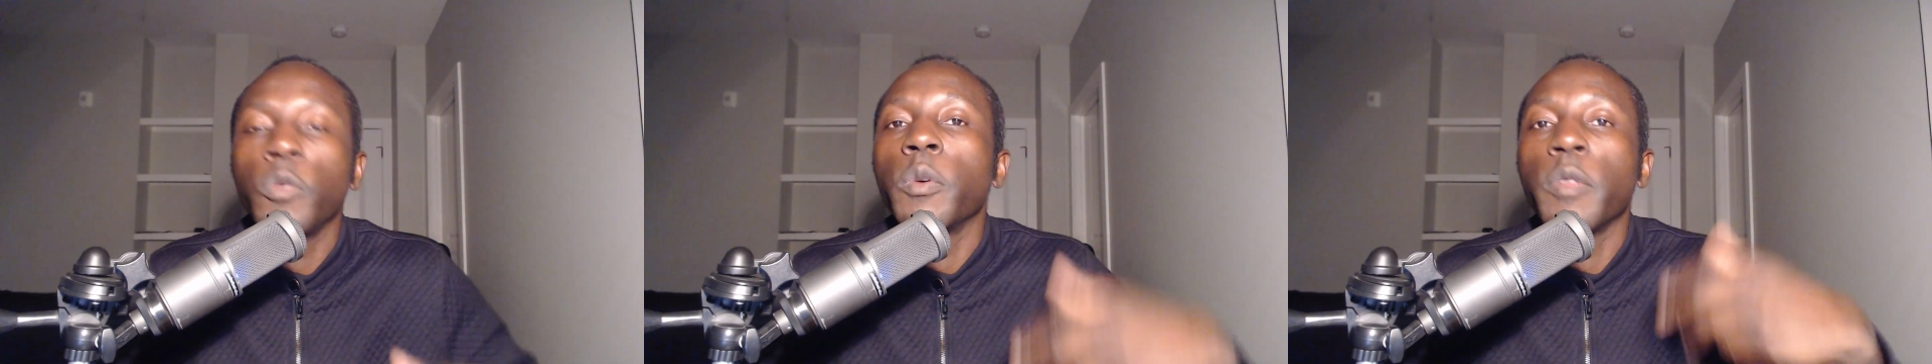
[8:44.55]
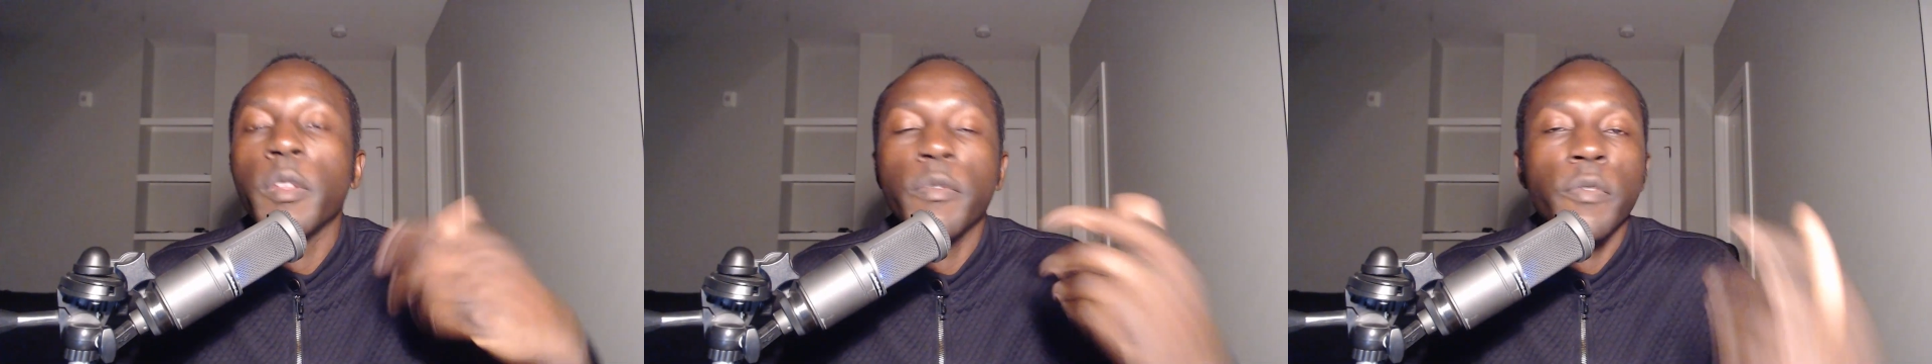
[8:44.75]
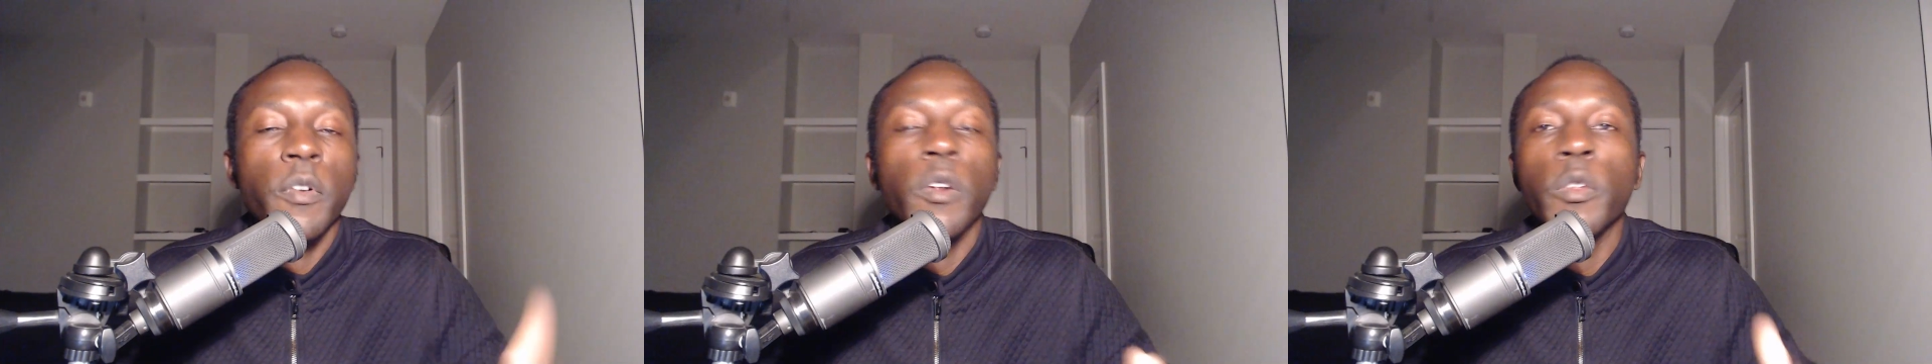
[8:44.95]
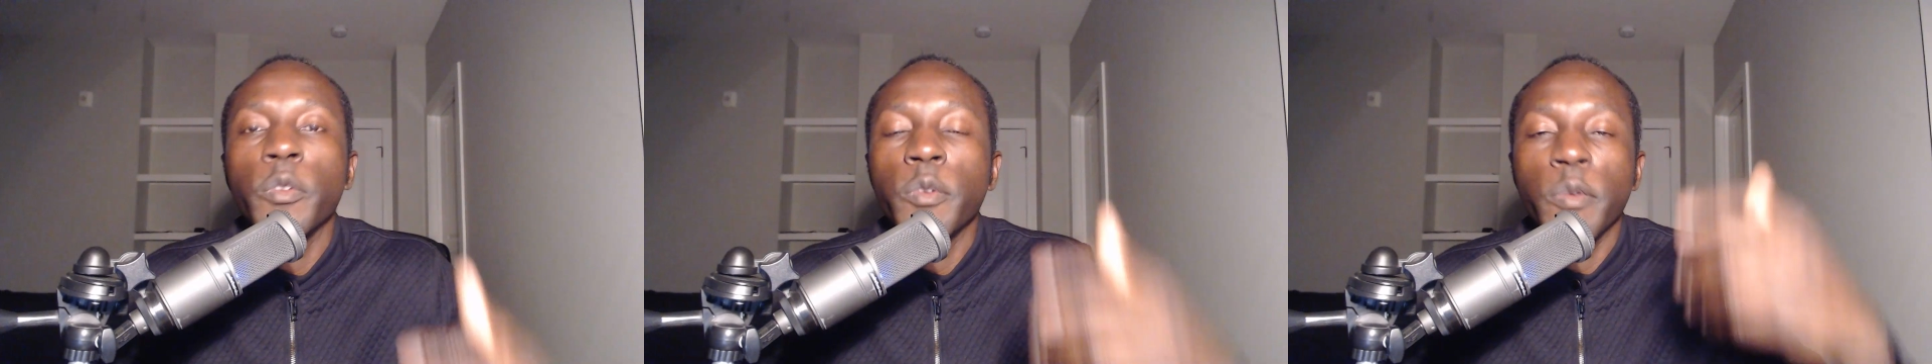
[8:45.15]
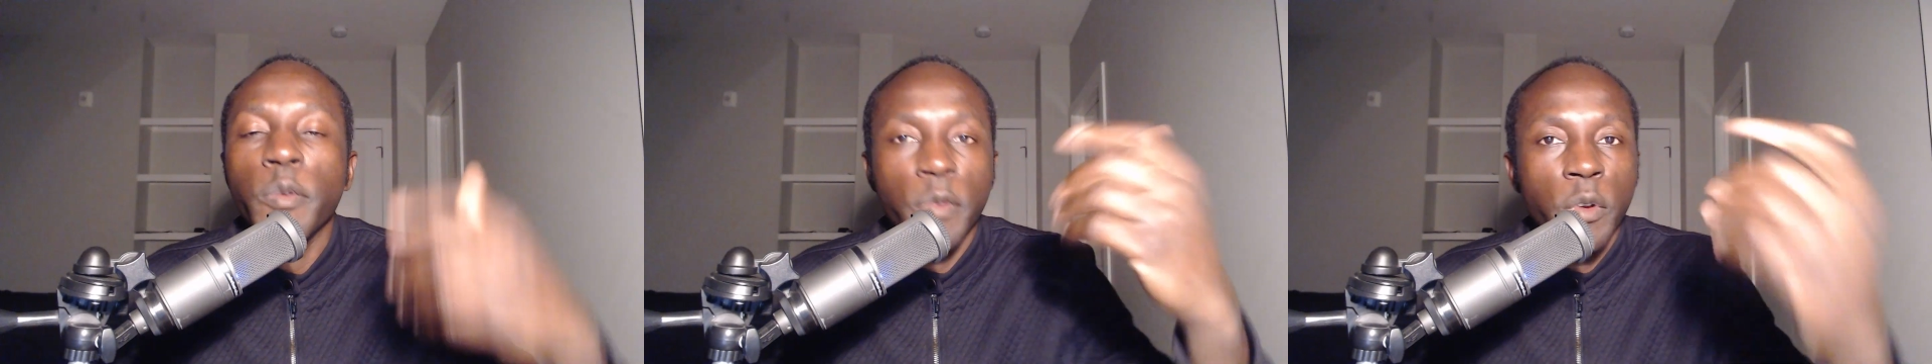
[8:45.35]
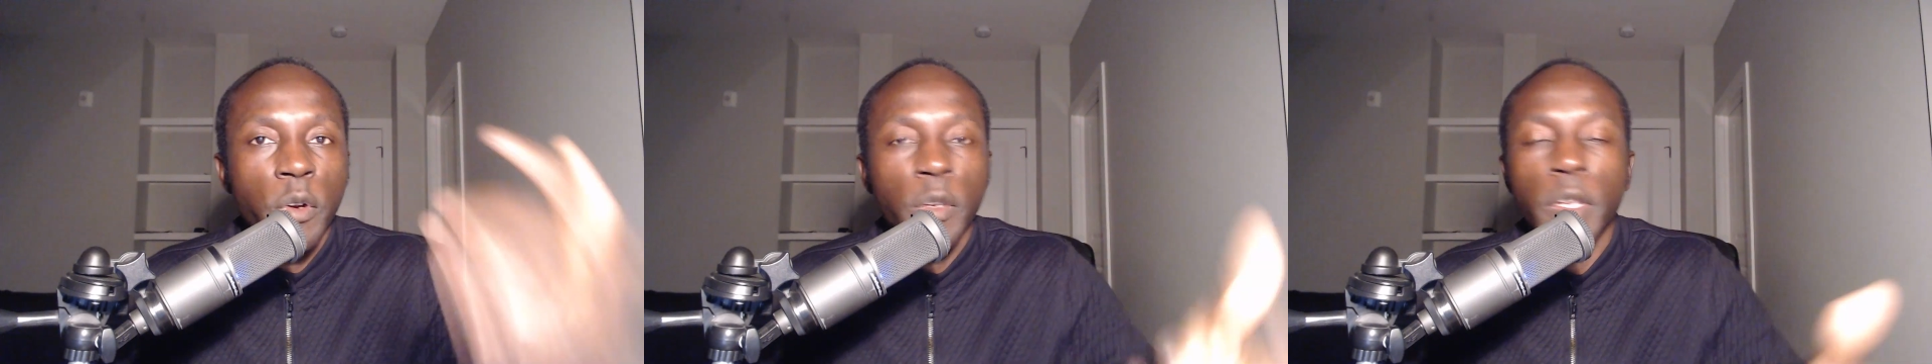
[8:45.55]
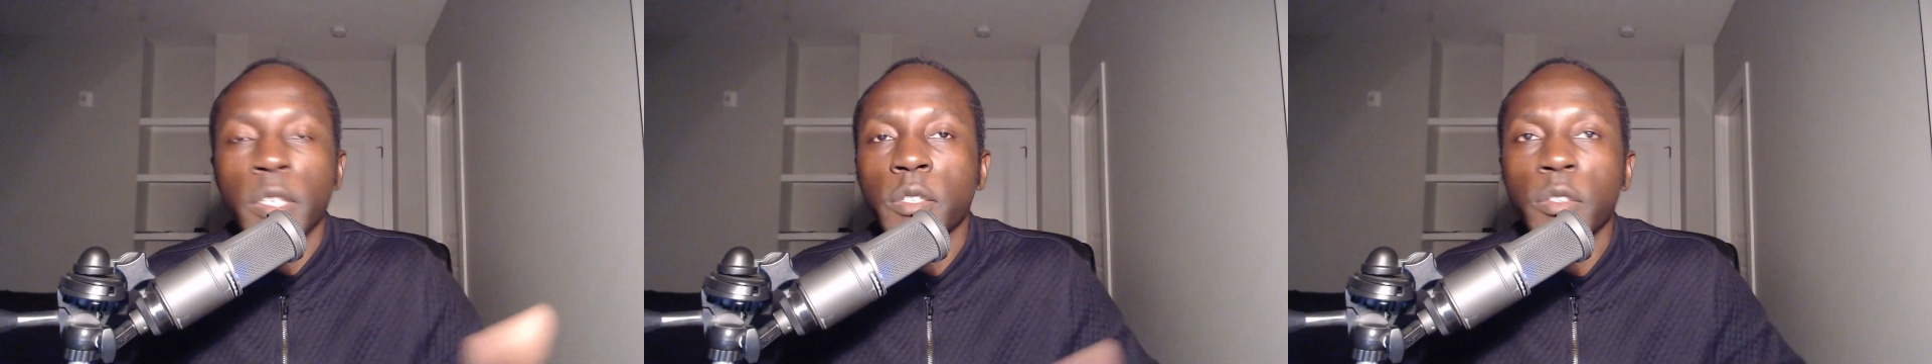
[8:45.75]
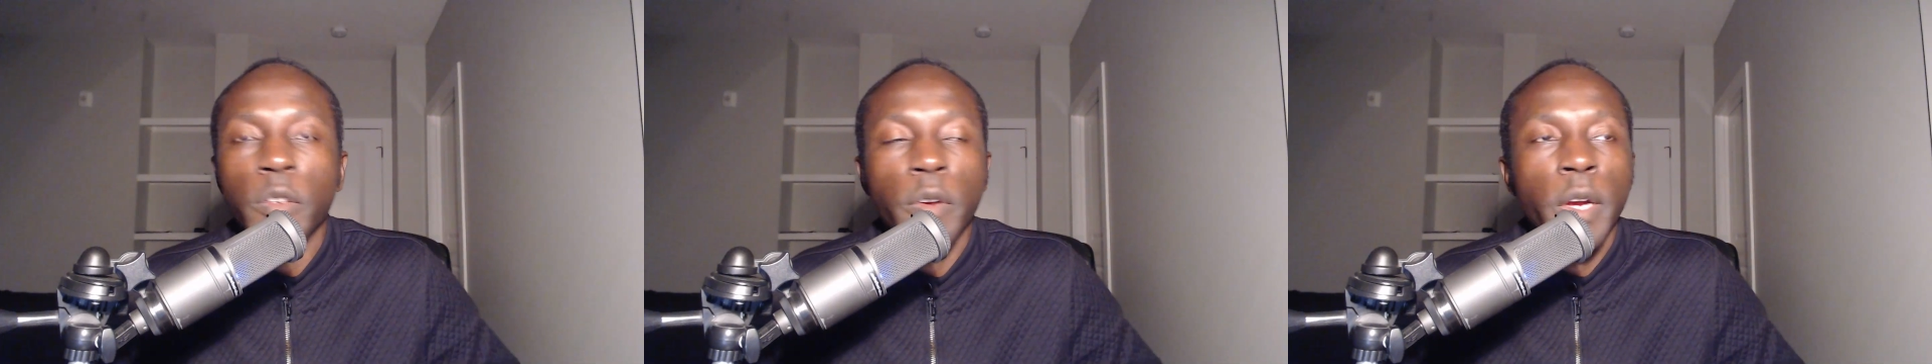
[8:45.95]
or they follow you if you're on
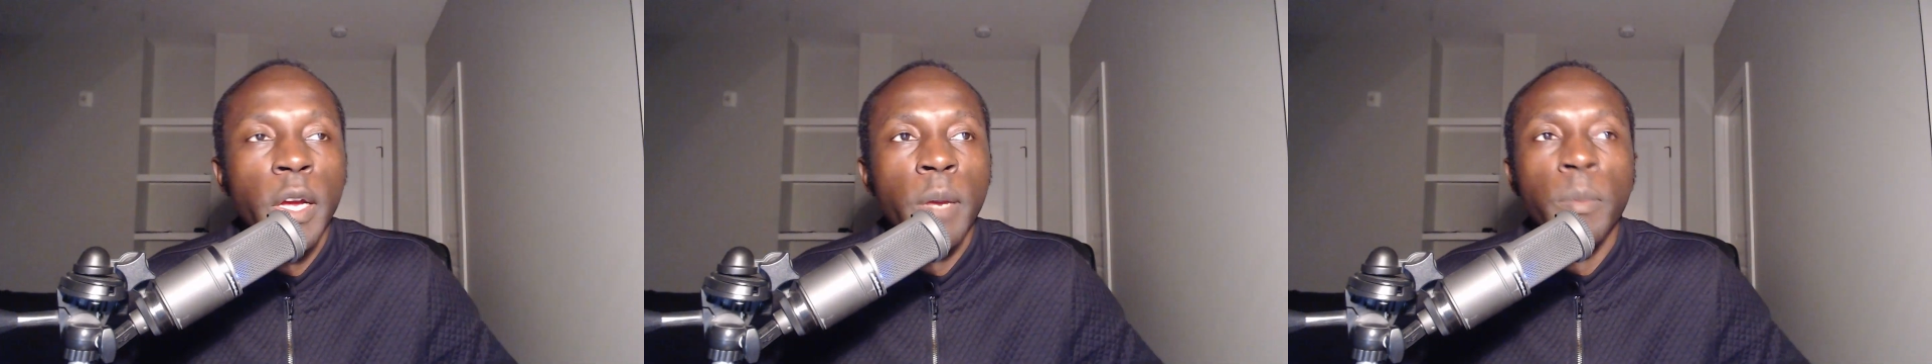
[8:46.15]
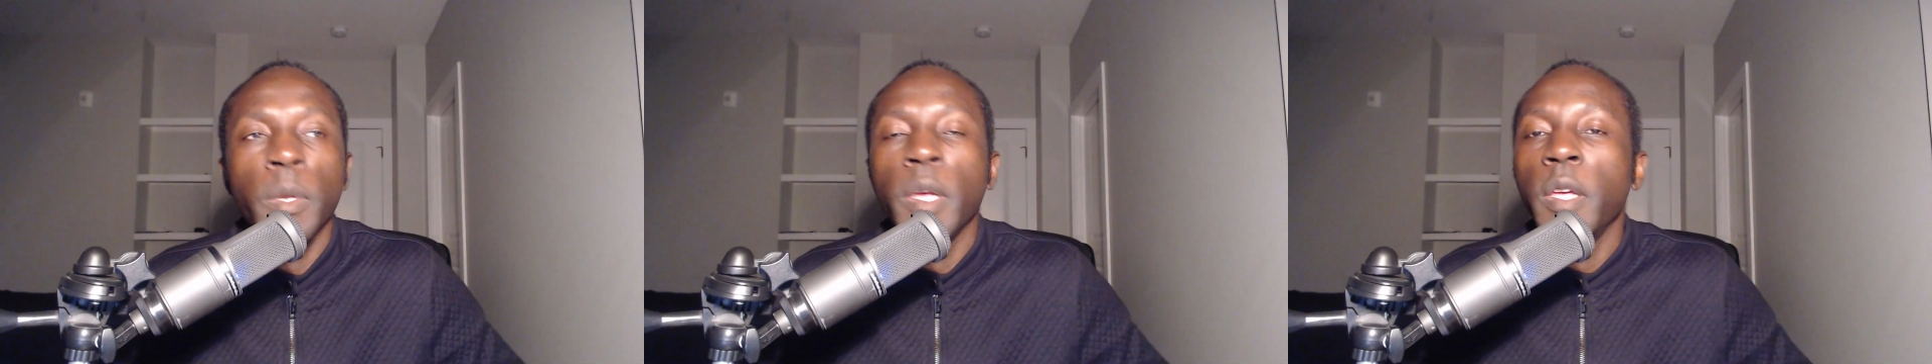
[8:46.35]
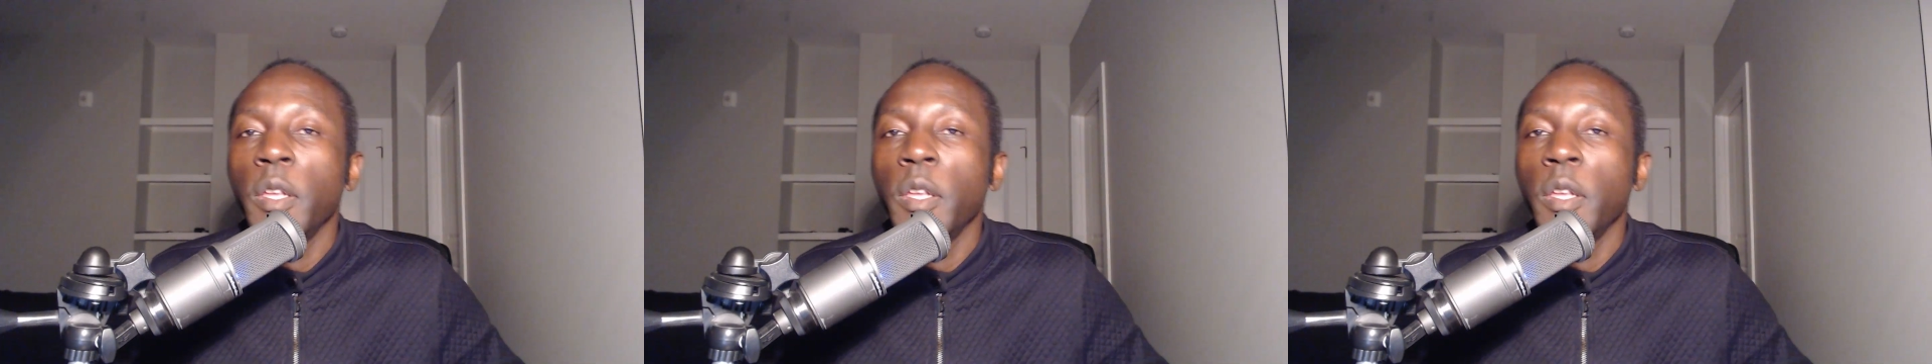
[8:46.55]
Instagram.